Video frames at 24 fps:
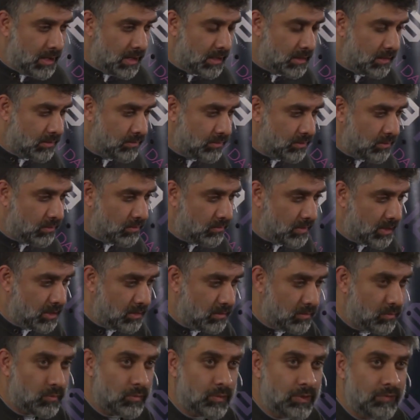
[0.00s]
And I thought,
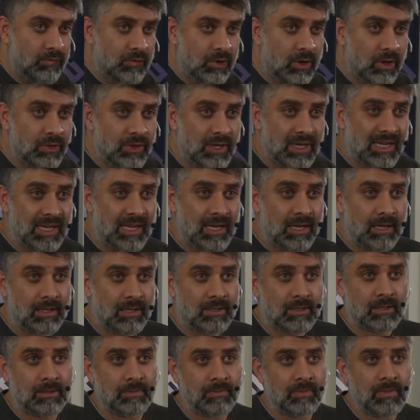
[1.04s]
well, we've got the
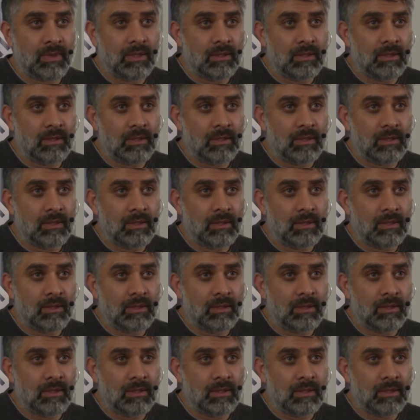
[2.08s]
kit.